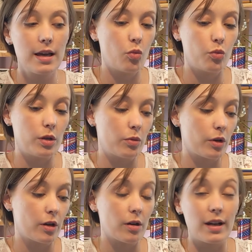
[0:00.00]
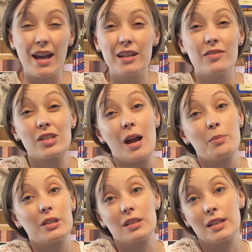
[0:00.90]
We were kind of
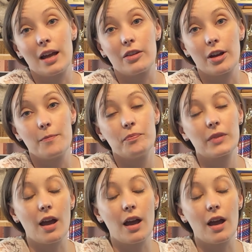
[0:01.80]
shopping together.